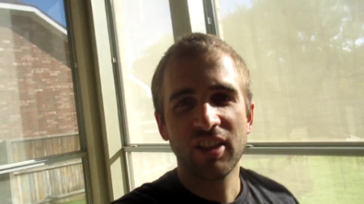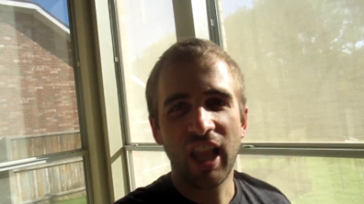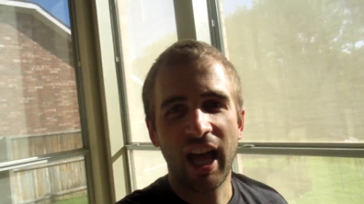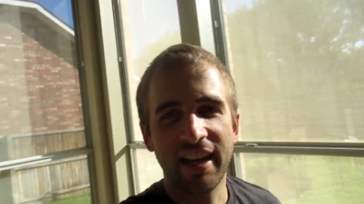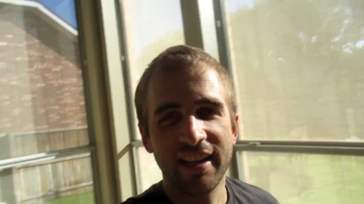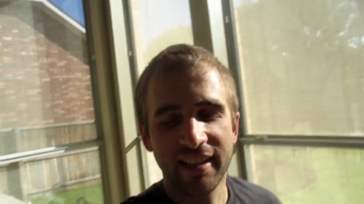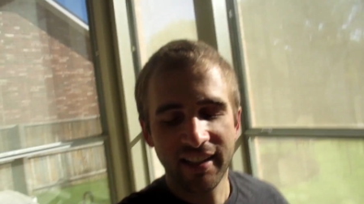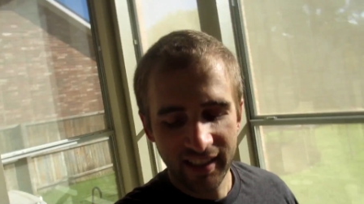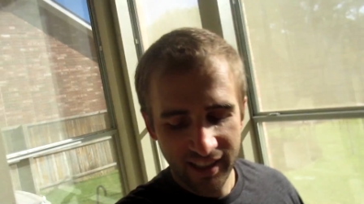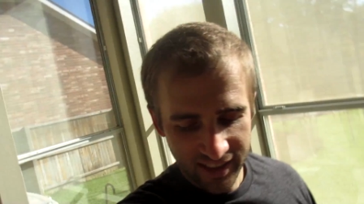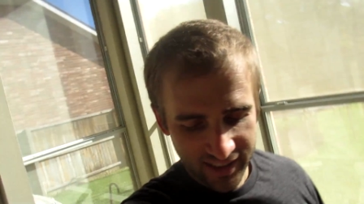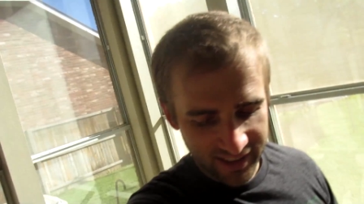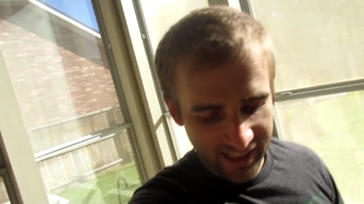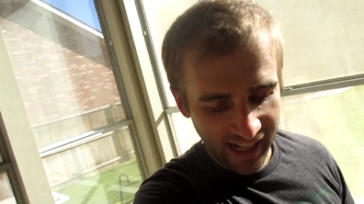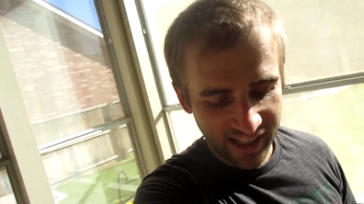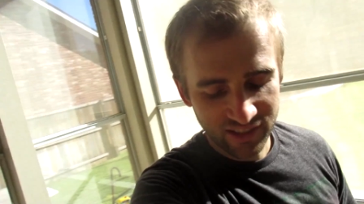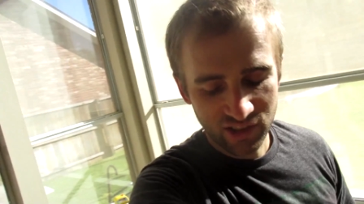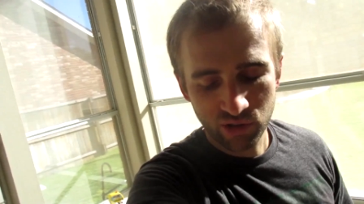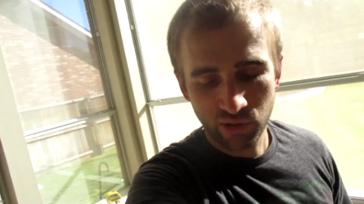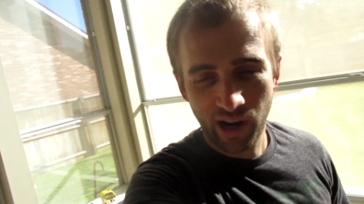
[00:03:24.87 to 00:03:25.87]
like
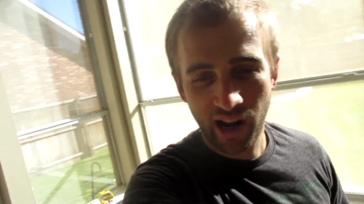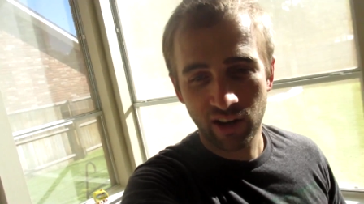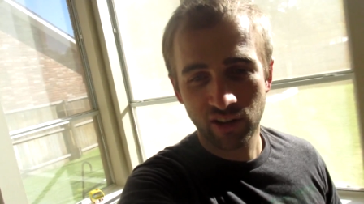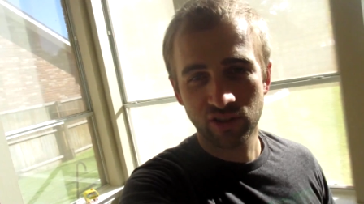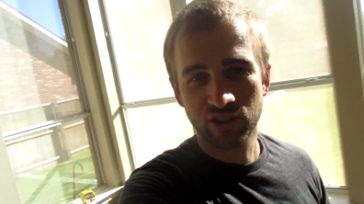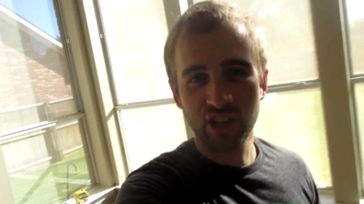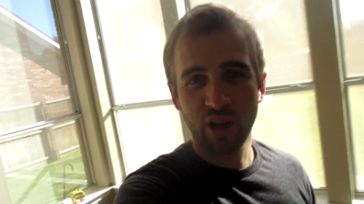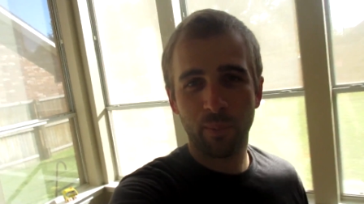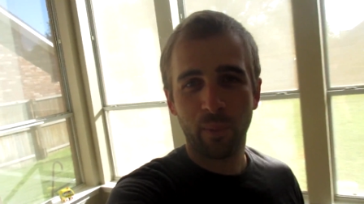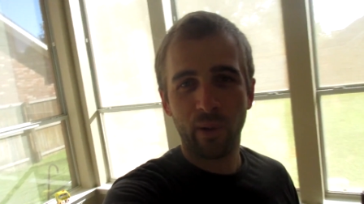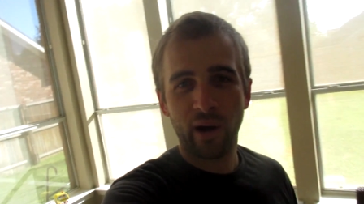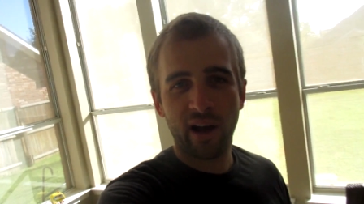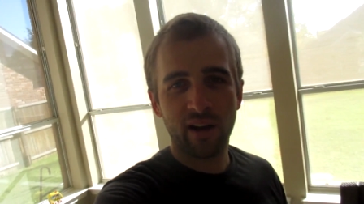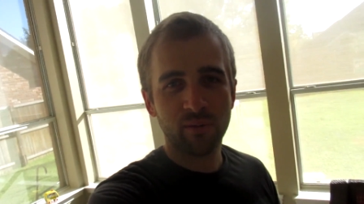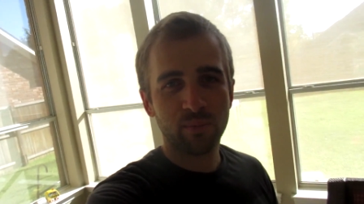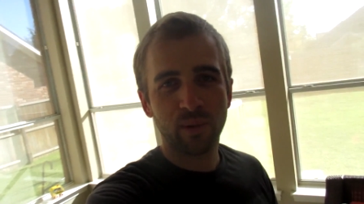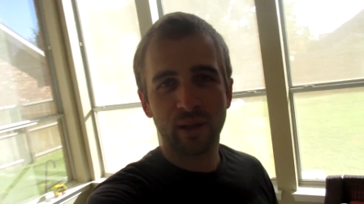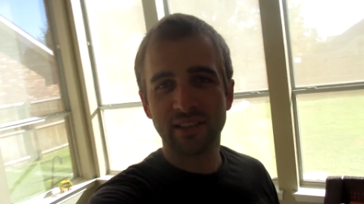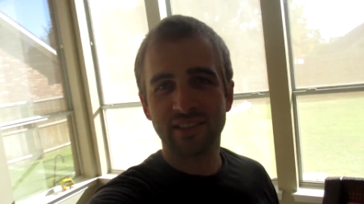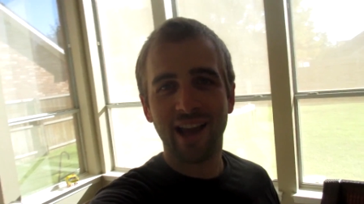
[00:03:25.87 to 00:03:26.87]
dance around and jump
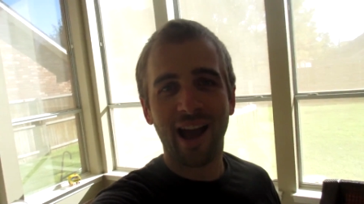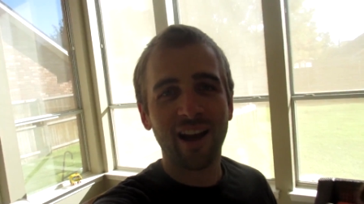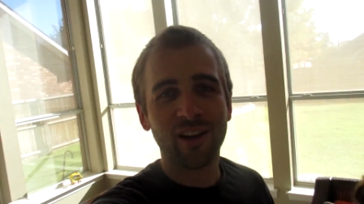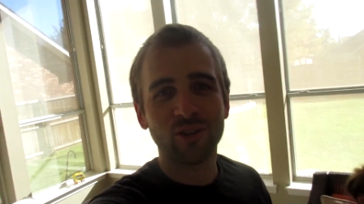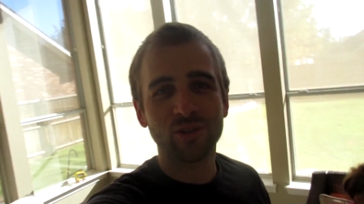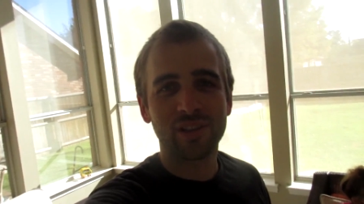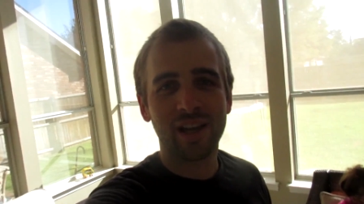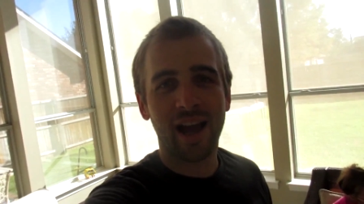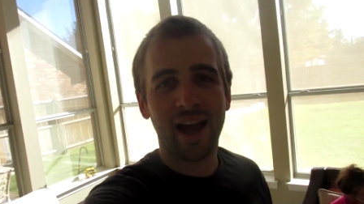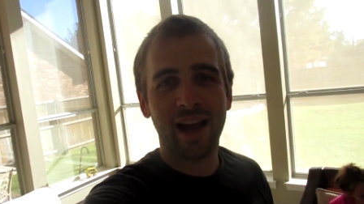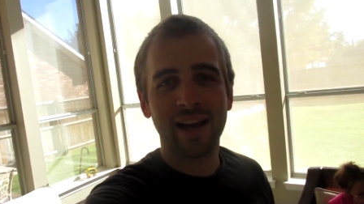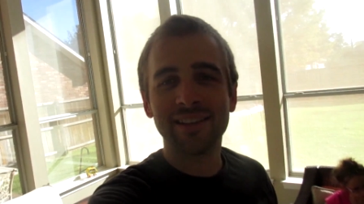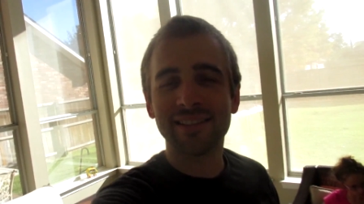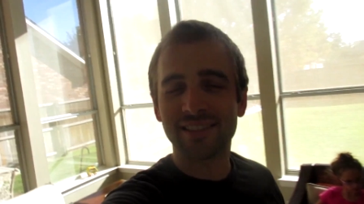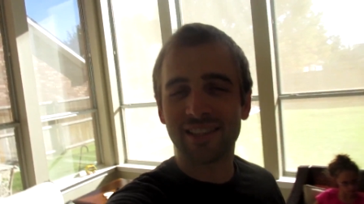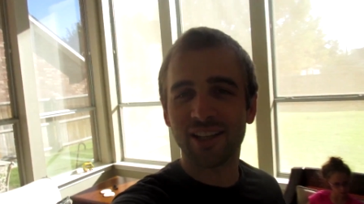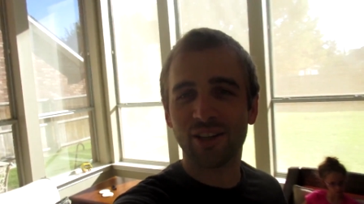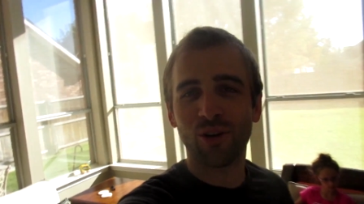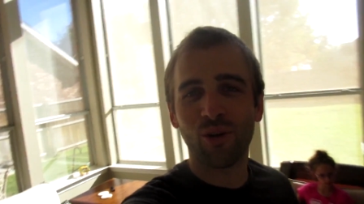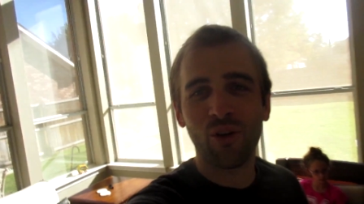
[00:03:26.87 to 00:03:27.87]
around, play tackle dad and
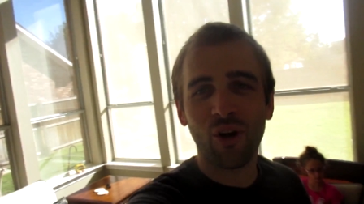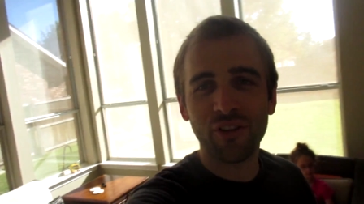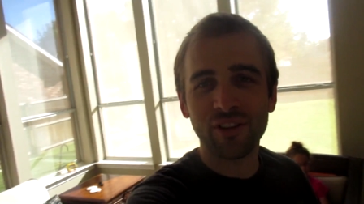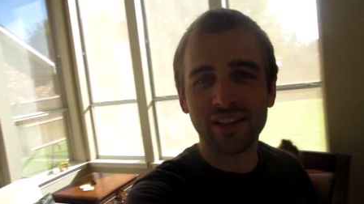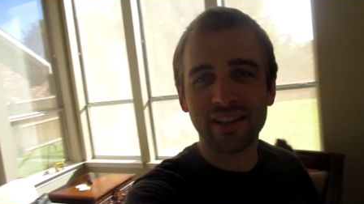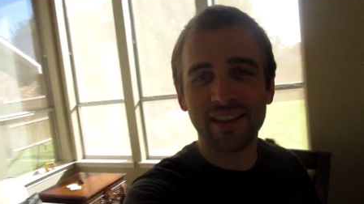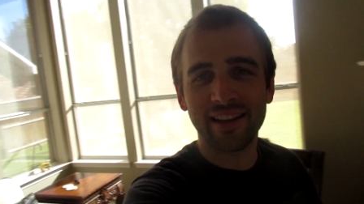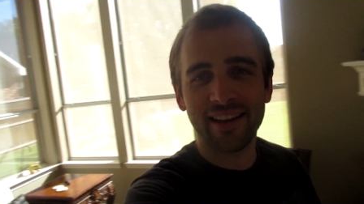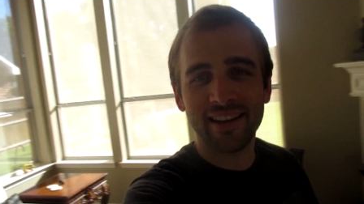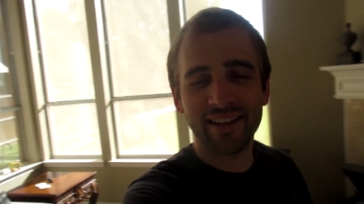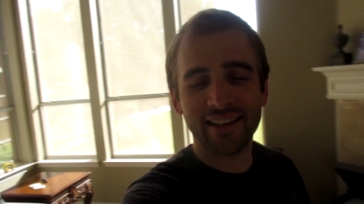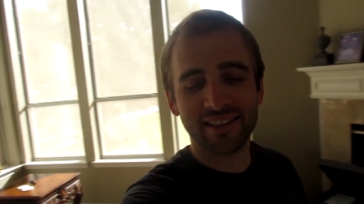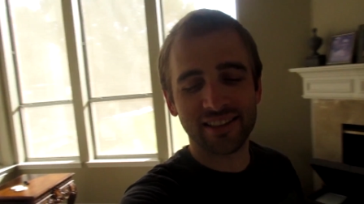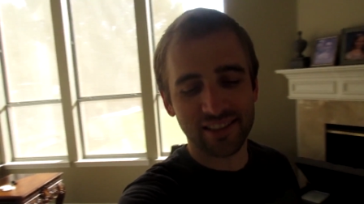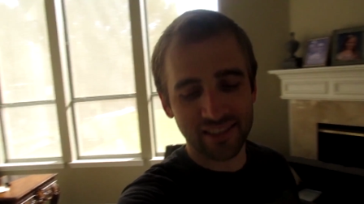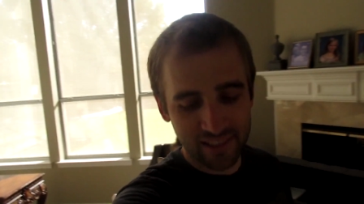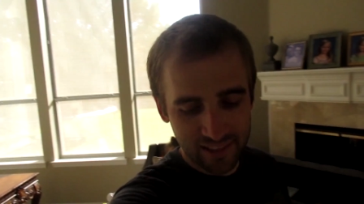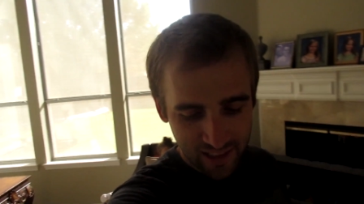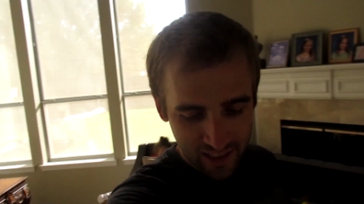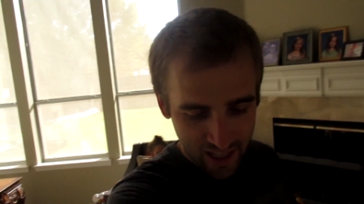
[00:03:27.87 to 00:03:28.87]
tickle all the kids,
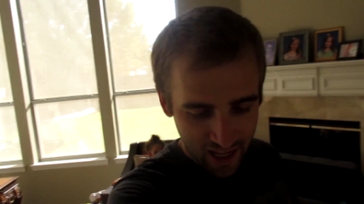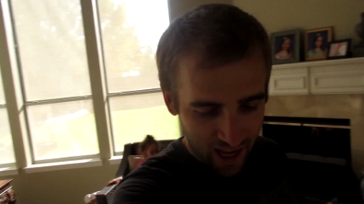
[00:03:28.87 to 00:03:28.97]
and,